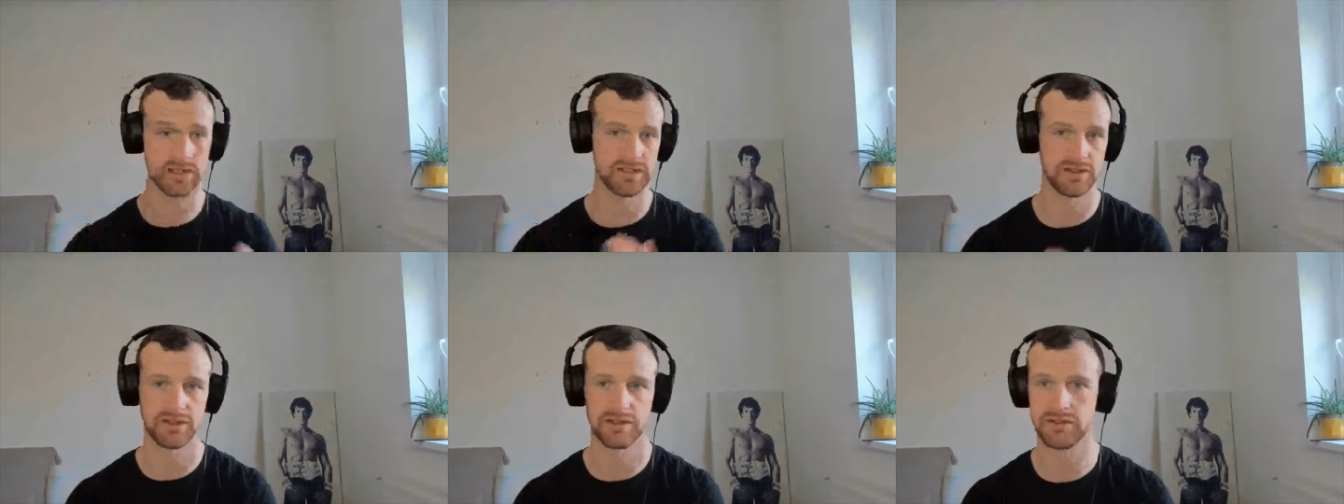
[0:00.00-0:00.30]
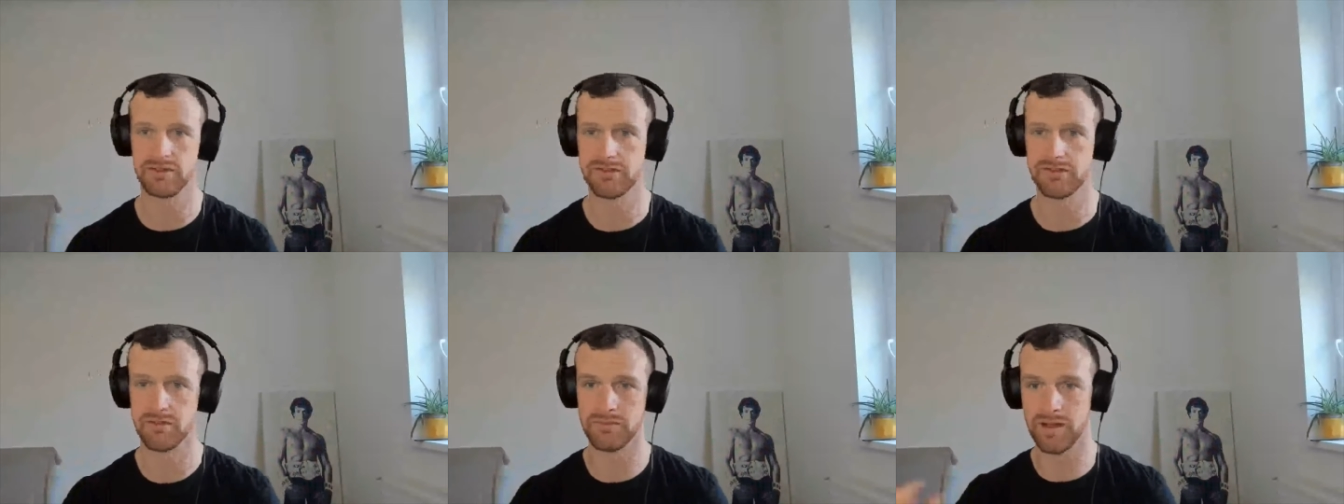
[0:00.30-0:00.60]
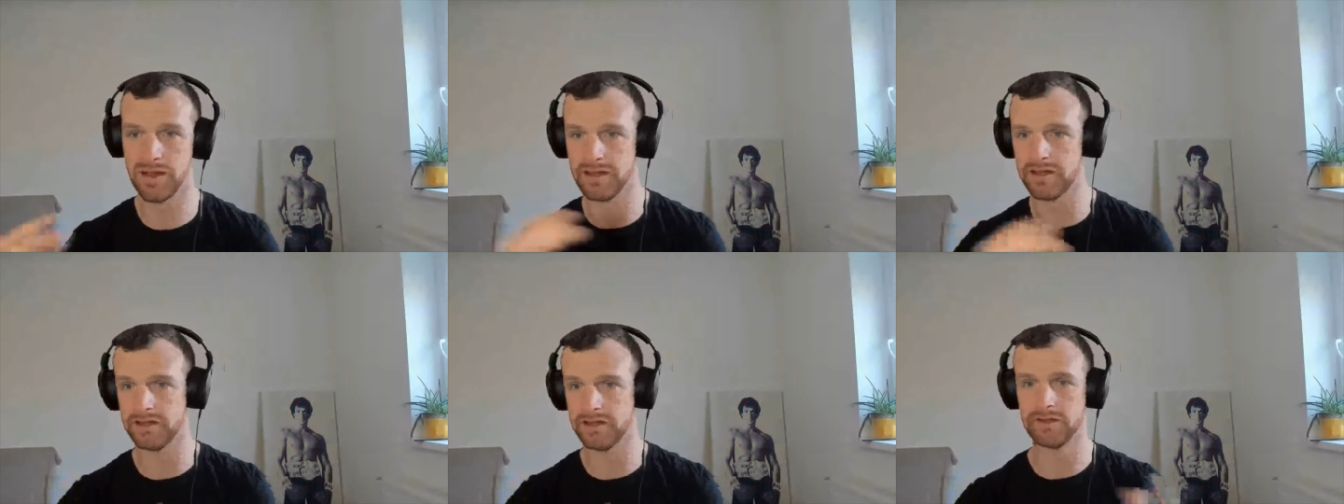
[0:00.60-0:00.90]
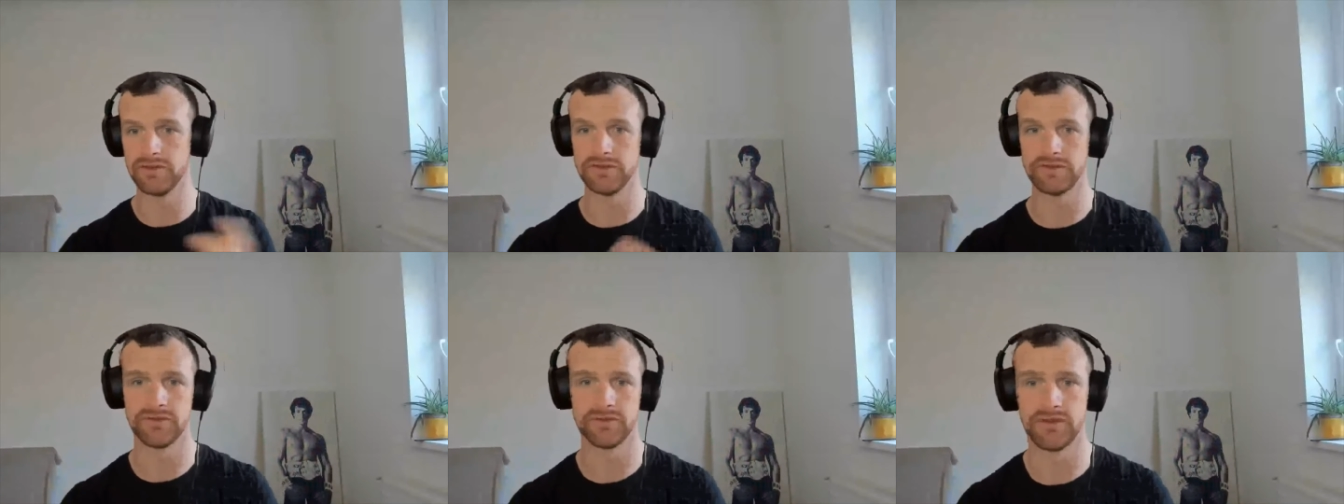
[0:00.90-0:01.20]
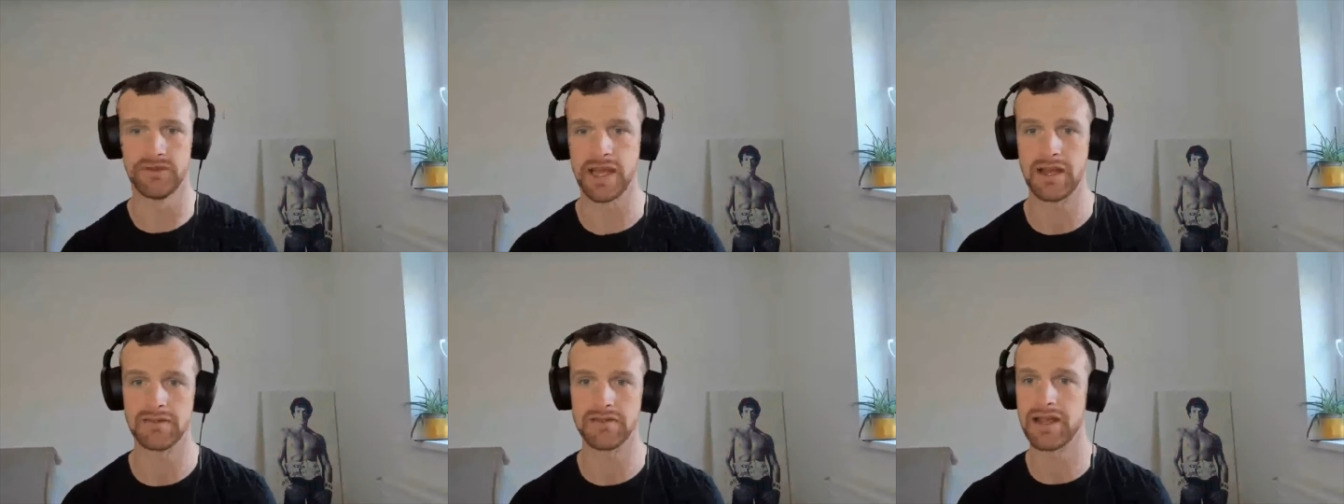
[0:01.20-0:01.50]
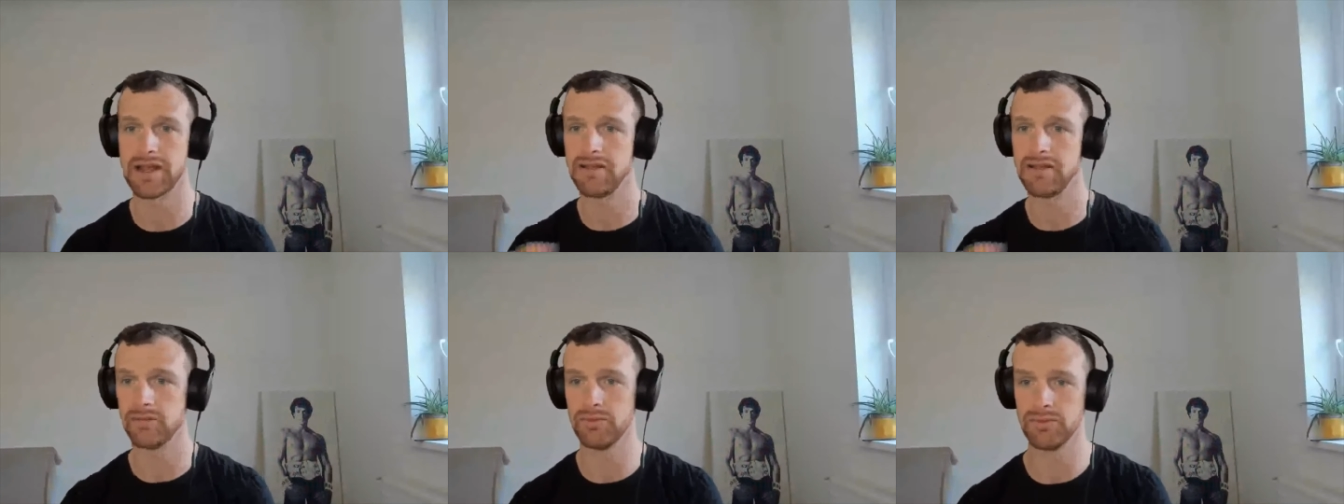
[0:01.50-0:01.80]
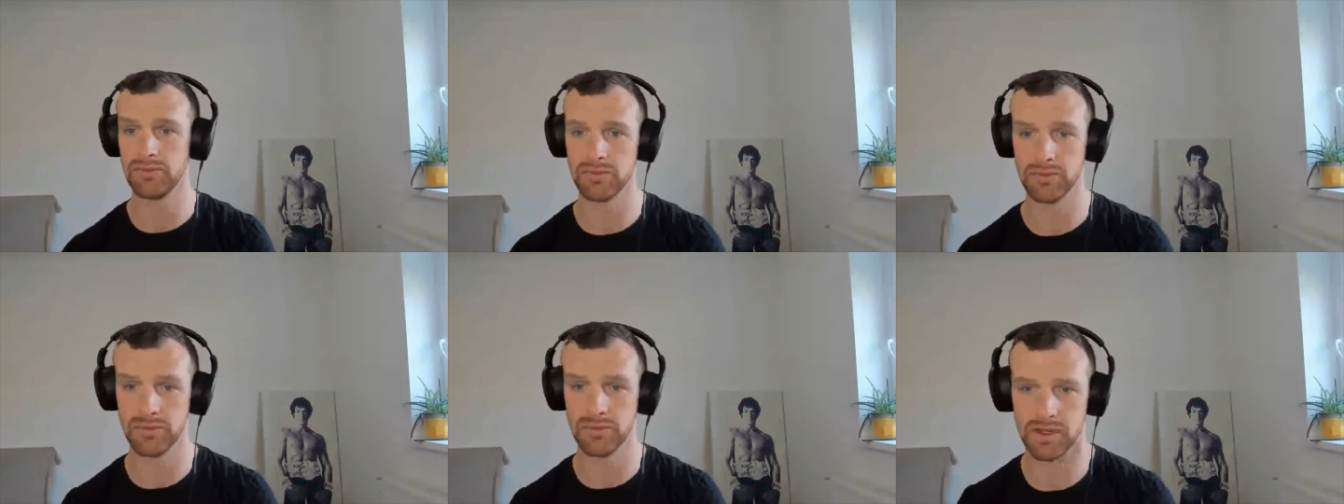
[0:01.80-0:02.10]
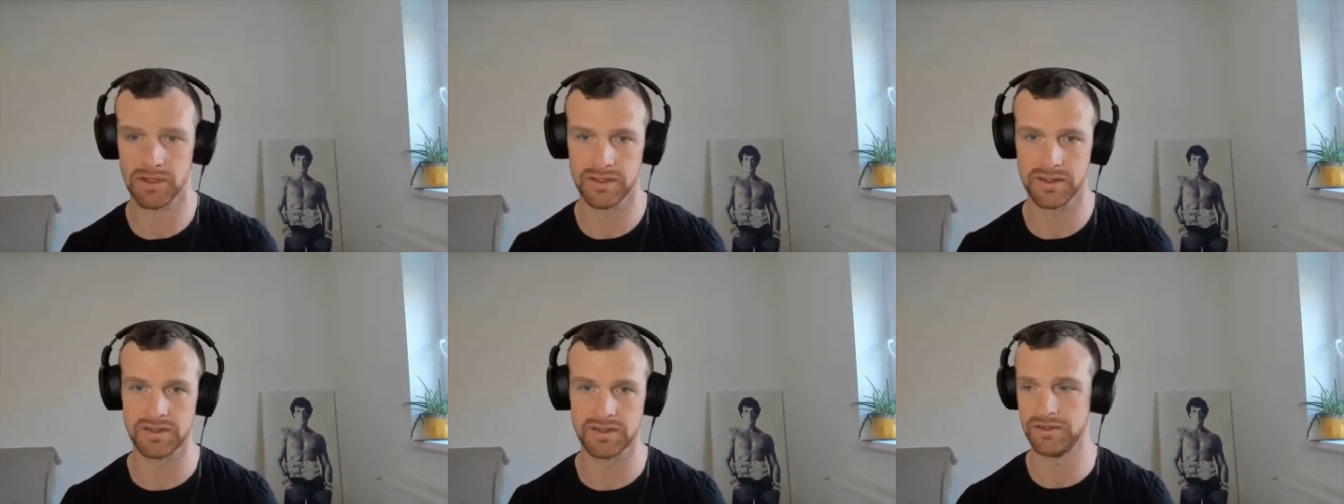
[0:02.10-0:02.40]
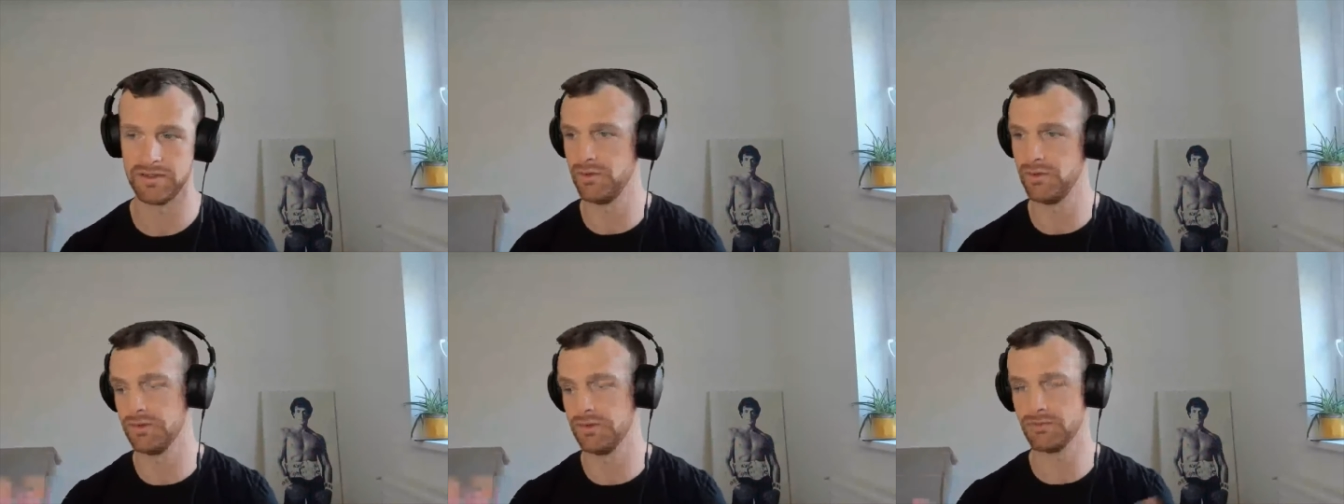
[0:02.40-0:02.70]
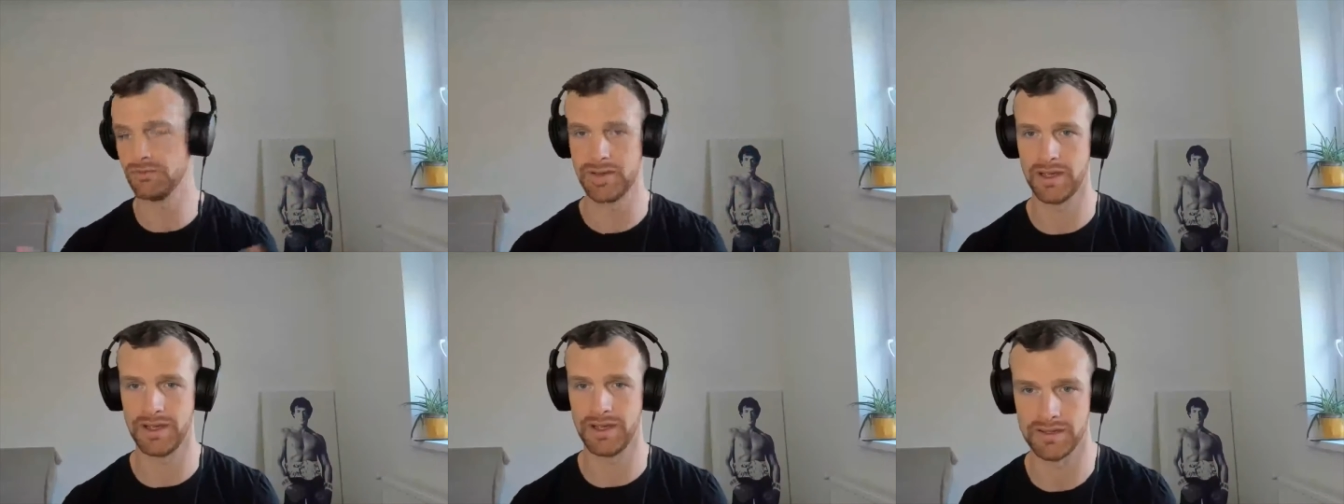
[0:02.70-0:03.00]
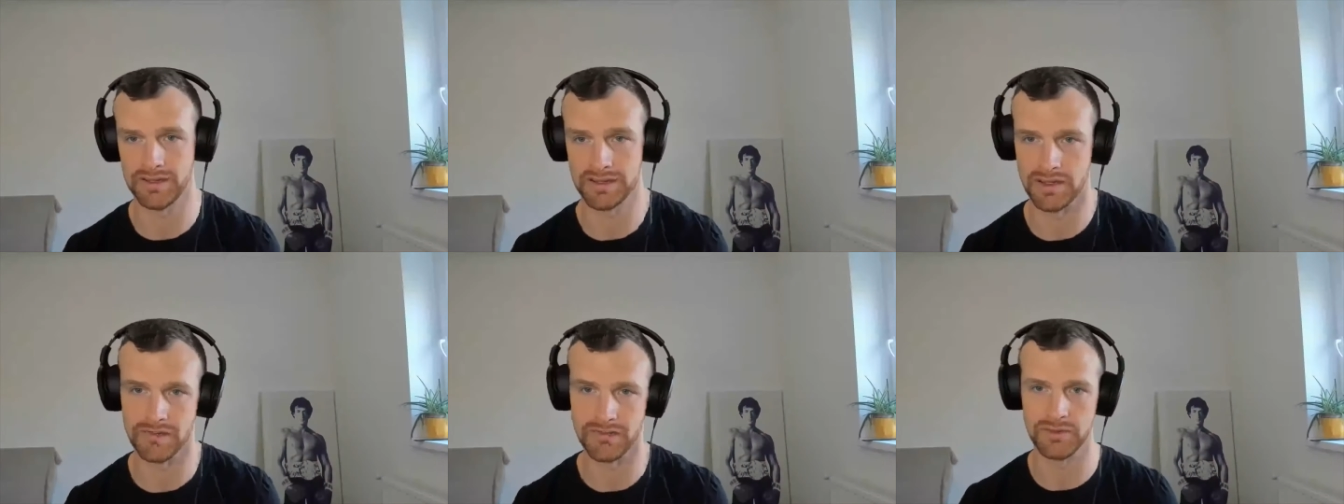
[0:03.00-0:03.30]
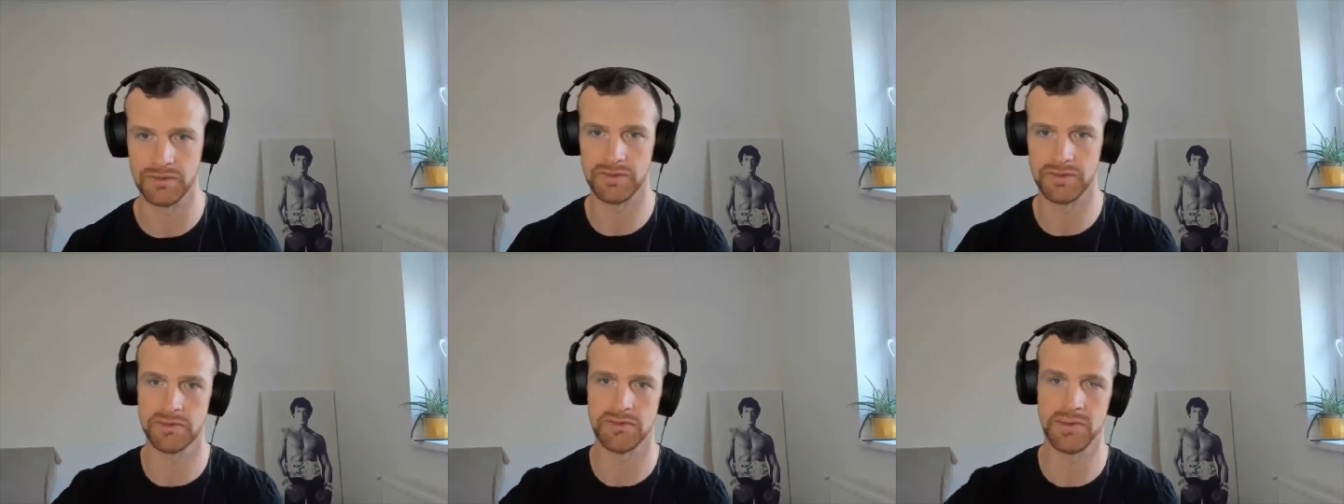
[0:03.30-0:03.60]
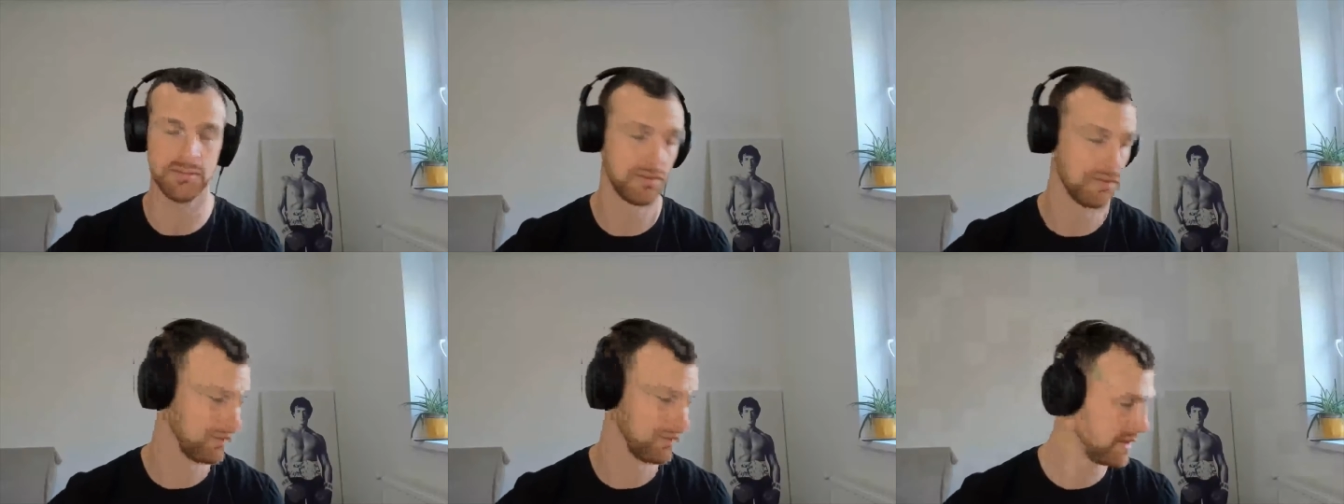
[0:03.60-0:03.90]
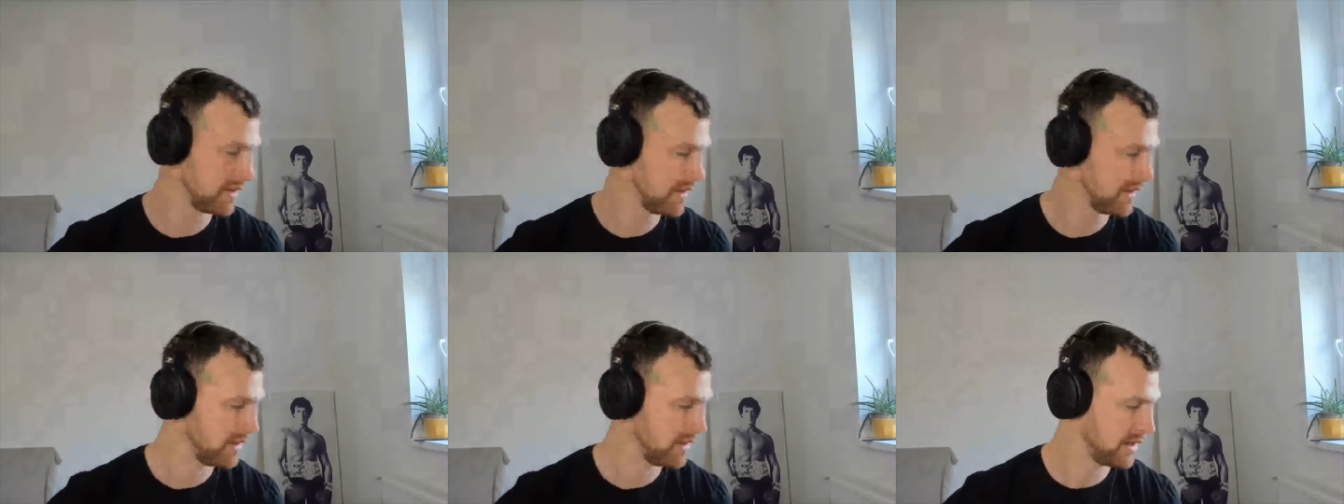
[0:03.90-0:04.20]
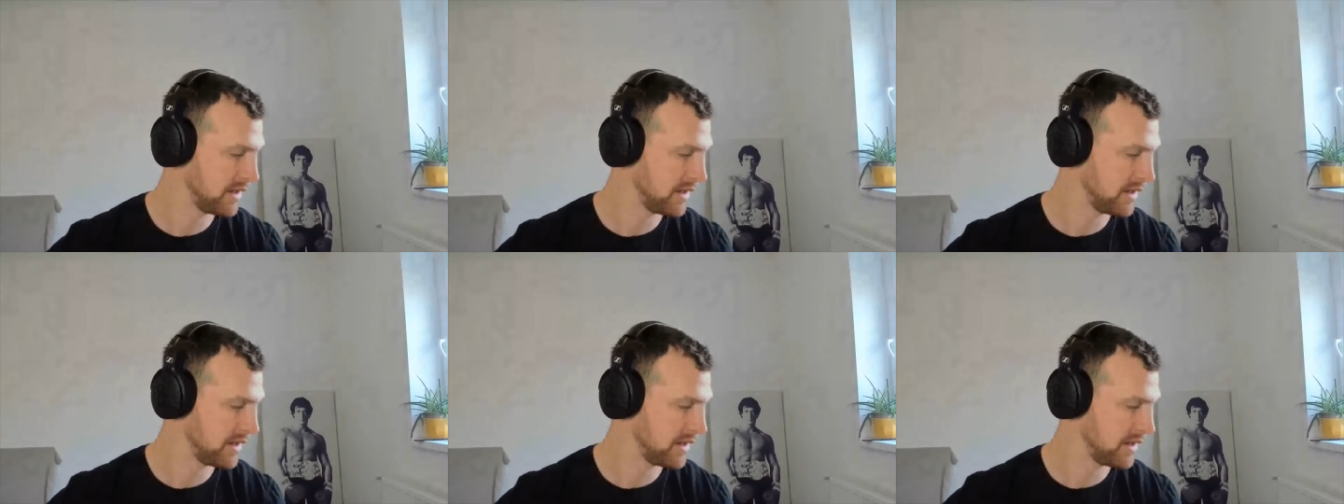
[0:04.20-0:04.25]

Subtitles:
It just reminds you of how terrible the world is, and you compare yourself to all these people.